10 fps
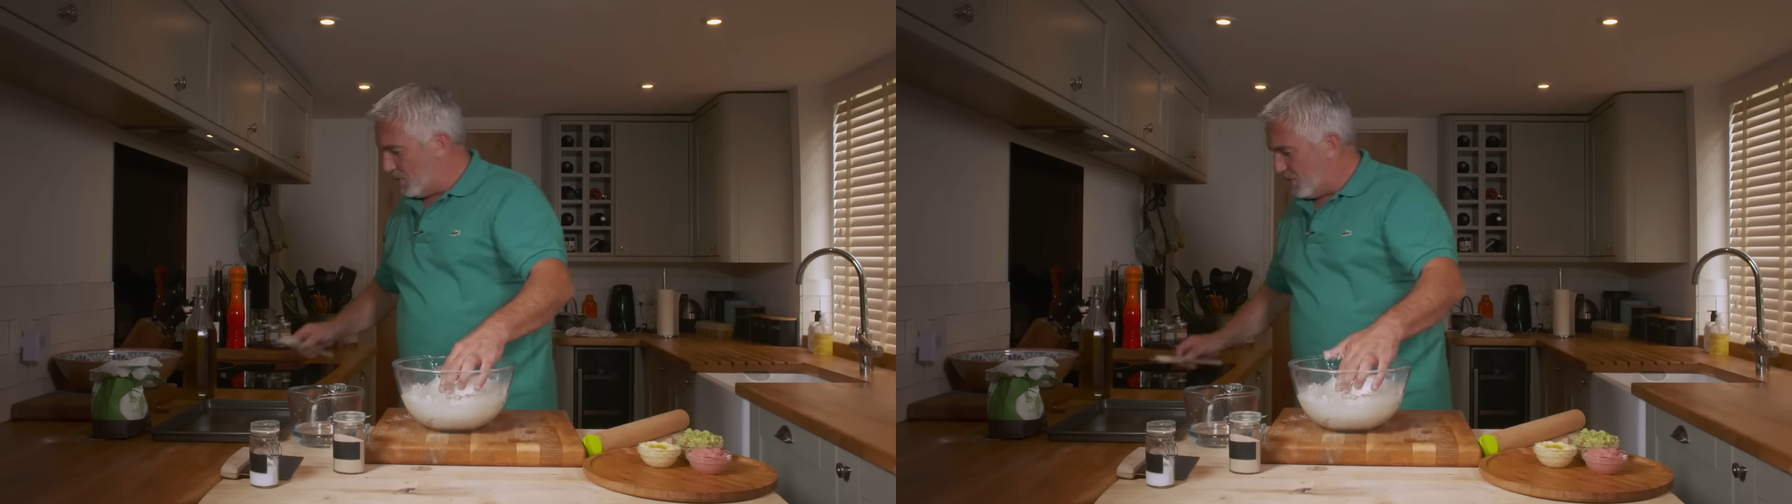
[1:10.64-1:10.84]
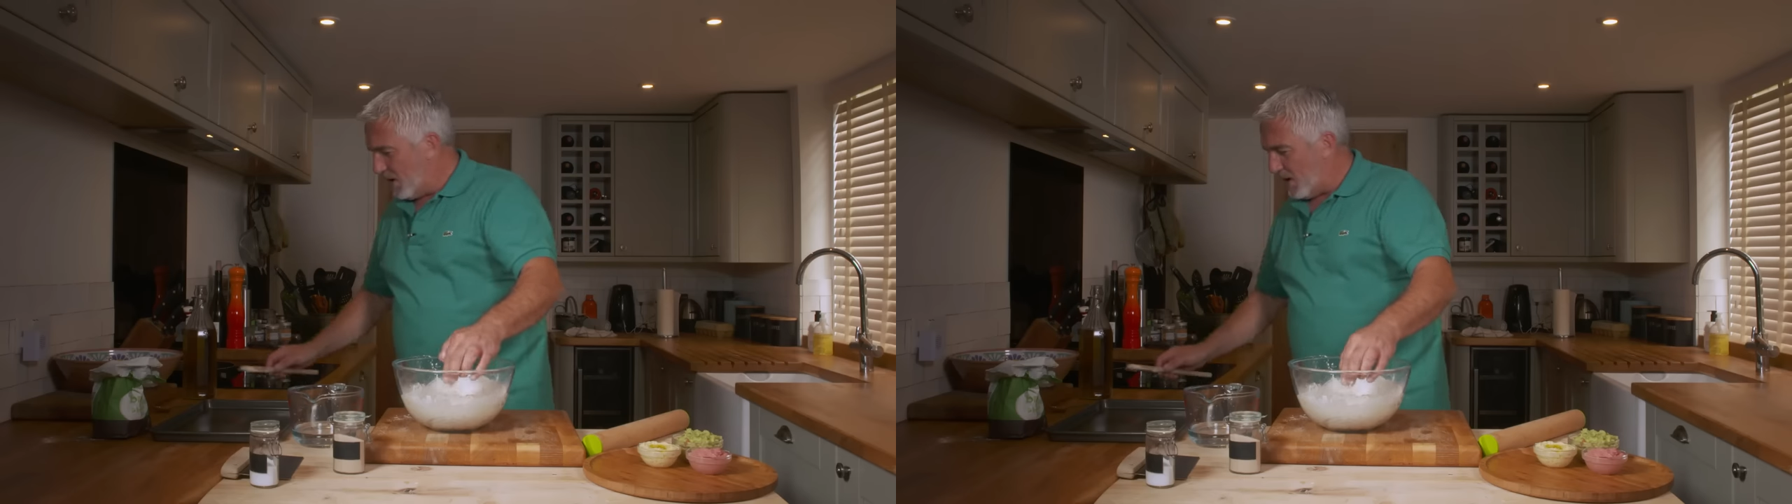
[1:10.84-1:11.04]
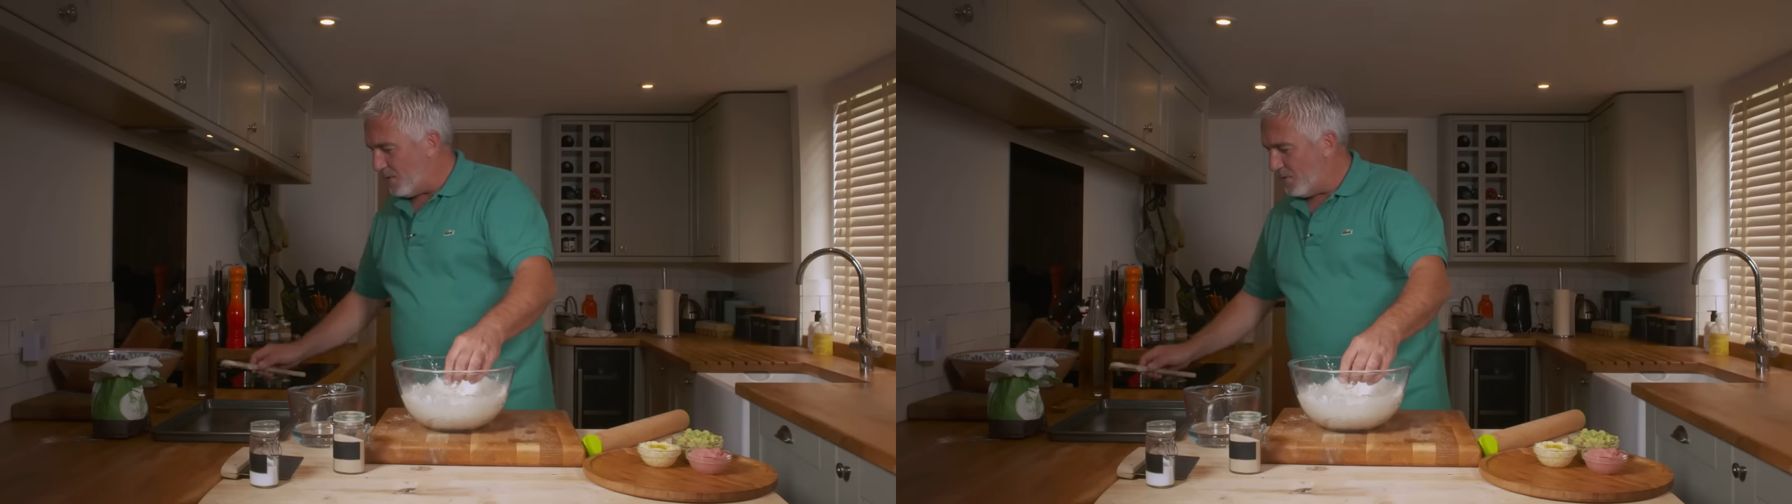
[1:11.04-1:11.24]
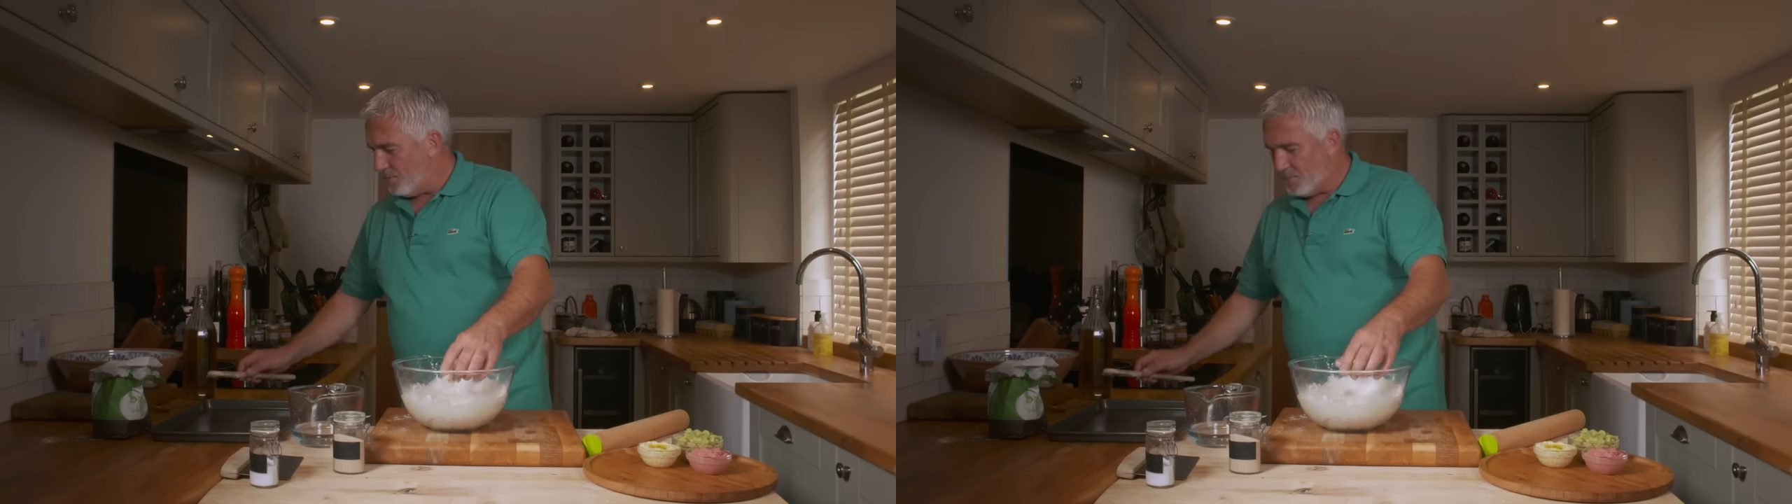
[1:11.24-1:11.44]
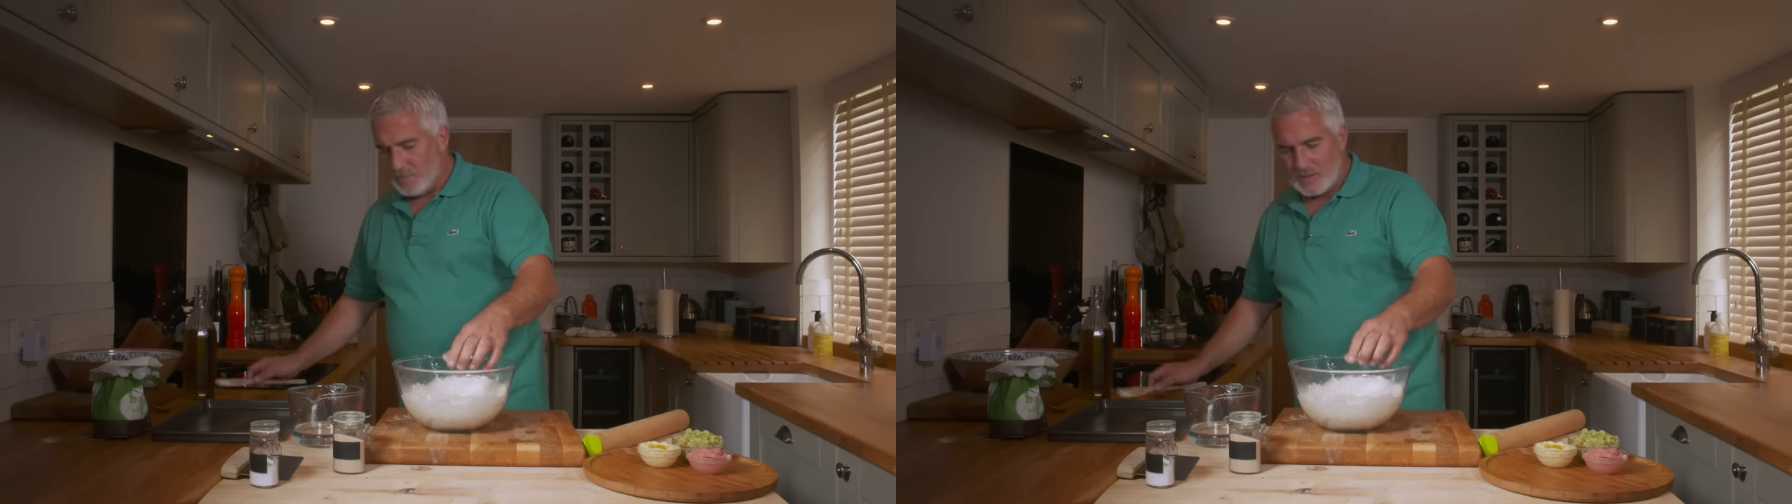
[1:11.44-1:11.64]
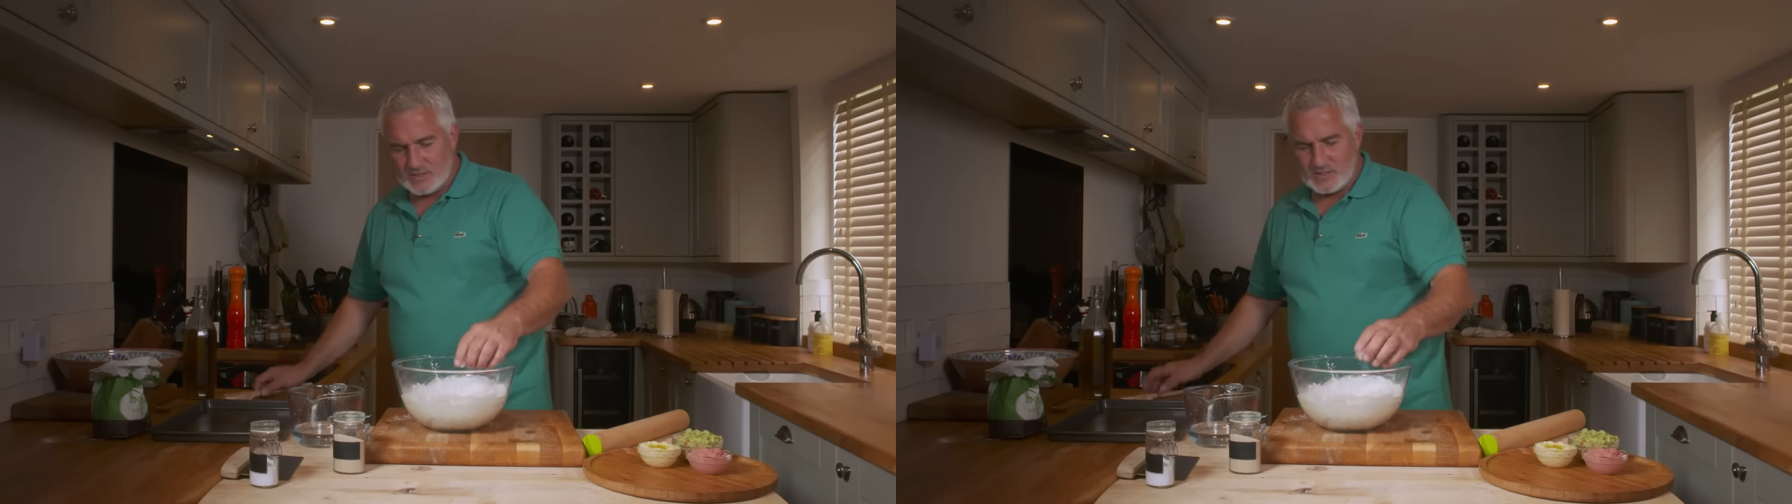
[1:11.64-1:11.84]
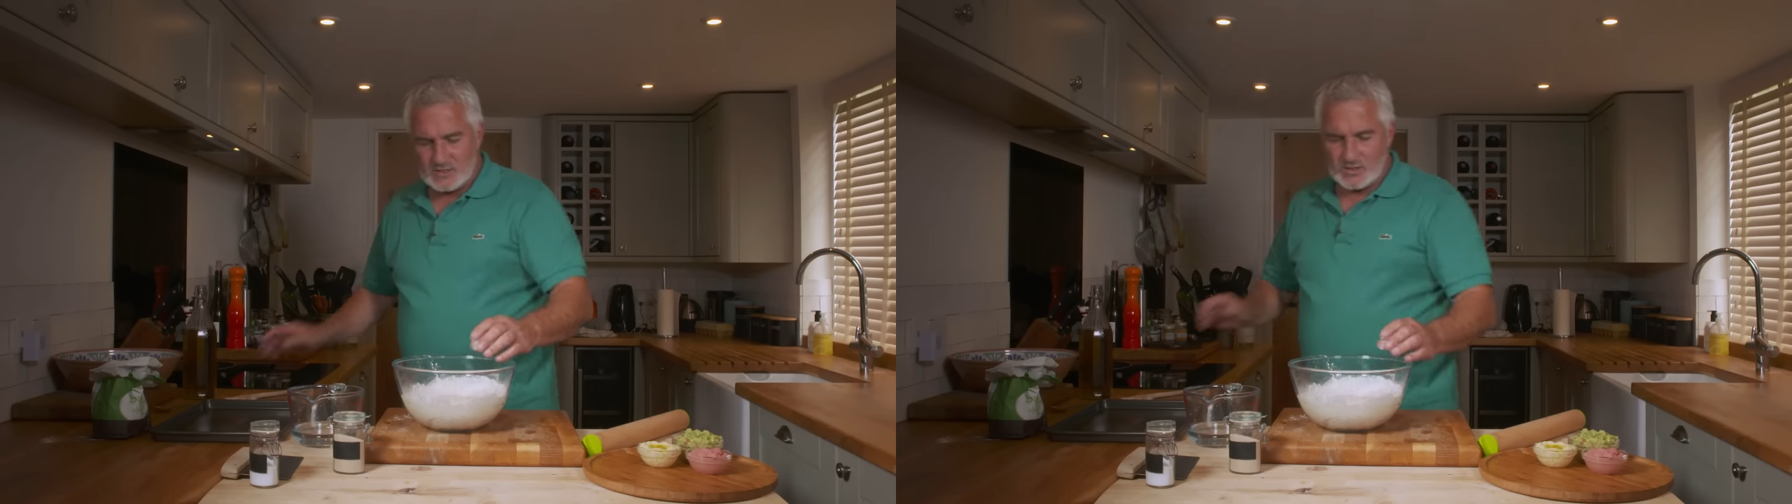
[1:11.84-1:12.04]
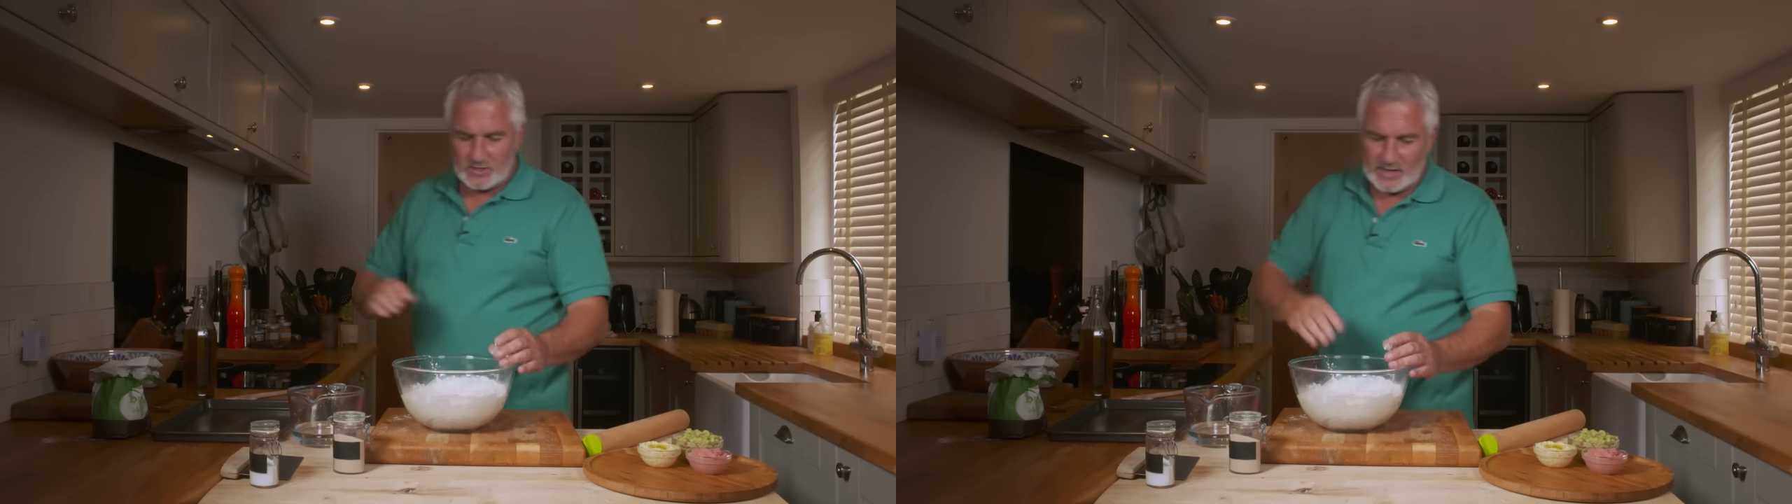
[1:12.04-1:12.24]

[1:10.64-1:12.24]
a dough, best thing to do is